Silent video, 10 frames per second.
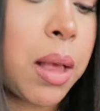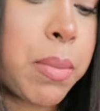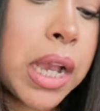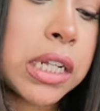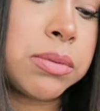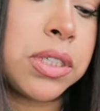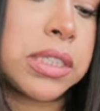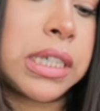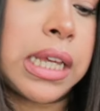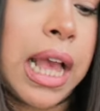my husband
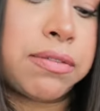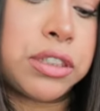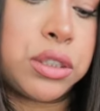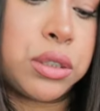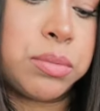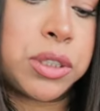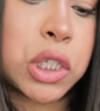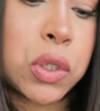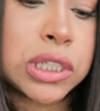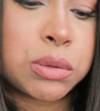doesn't have soups,
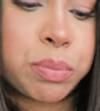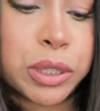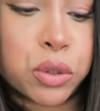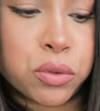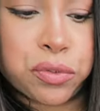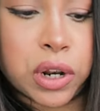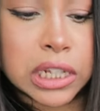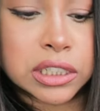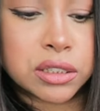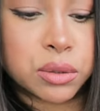so this would be good for
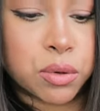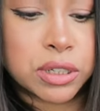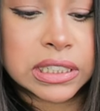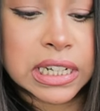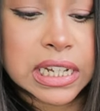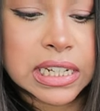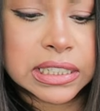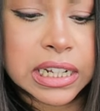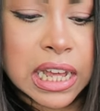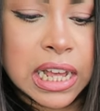like
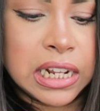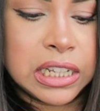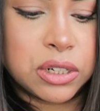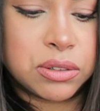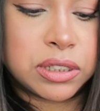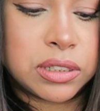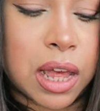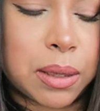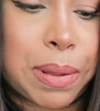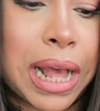sauces, little
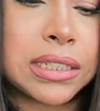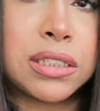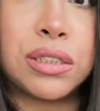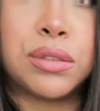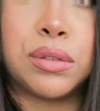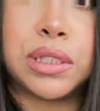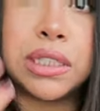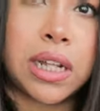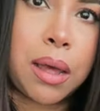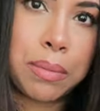like pasta
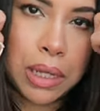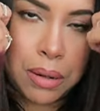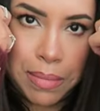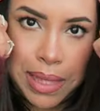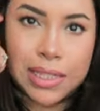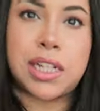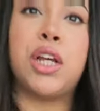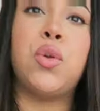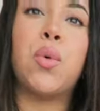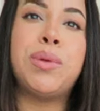sauces that I'm gonna mix.
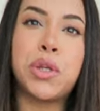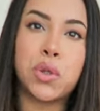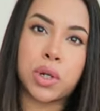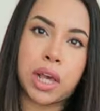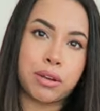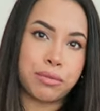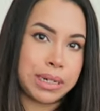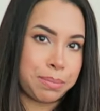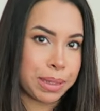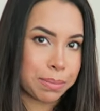I normally cook like a
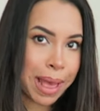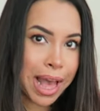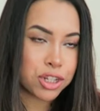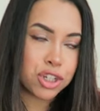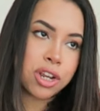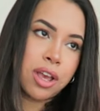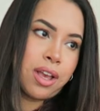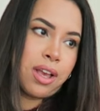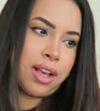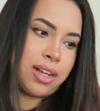really big batch,
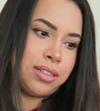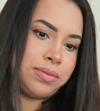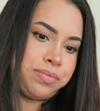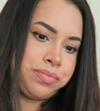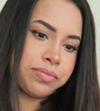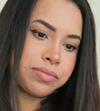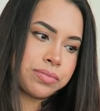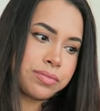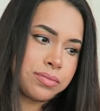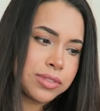
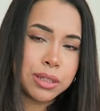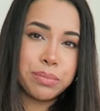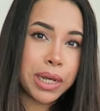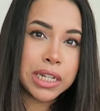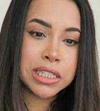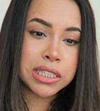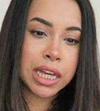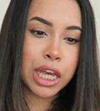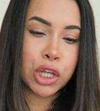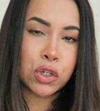but it's
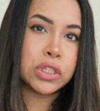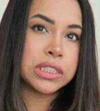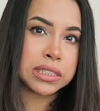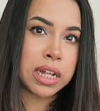like a good